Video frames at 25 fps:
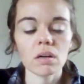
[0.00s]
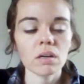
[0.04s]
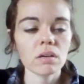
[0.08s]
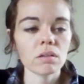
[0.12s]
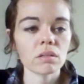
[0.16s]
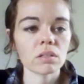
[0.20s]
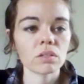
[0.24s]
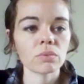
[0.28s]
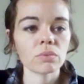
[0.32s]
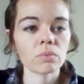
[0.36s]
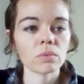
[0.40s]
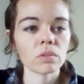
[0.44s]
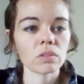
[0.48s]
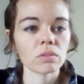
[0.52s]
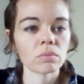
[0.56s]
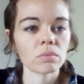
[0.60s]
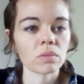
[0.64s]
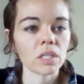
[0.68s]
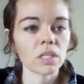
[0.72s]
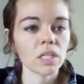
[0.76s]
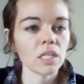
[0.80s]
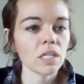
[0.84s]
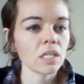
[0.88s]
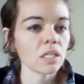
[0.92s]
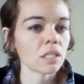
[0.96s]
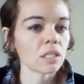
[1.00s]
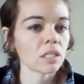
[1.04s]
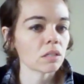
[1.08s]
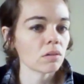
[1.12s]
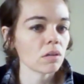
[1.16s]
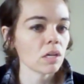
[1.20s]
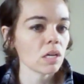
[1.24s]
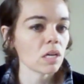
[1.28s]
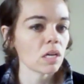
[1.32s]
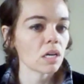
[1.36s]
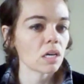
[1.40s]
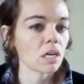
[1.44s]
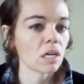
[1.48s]
oh, this works with the kids,
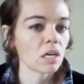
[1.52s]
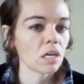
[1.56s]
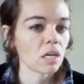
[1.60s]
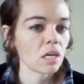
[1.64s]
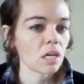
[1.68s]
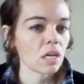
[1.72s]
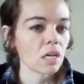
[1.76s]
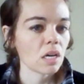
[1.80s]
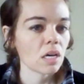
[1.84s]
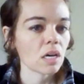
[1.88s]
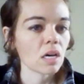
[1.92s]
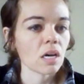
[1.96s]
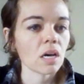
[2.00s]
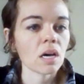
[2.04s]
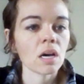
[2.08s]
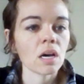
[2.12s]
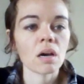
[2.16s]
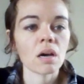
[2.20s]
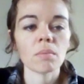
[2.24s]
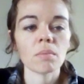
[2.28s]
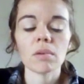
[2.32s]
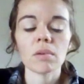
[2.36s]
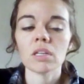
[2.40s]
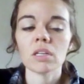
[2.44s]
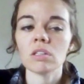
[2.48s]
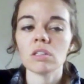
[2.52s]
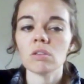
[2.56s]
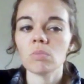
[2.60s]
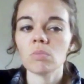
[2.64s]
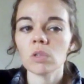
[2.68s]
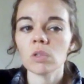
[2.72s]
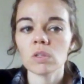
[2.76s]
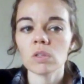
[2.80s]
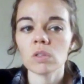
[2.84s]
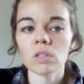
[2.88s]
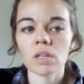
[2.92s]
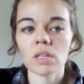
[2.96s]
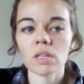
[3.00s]
great. And you
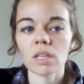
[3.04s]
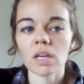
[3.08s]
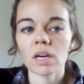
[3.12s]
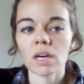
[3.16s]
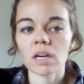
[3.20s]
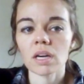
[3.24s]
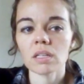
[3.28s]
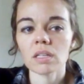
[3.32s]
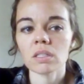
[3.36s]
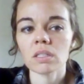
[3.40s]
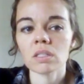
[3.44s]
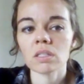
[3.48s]
build on that.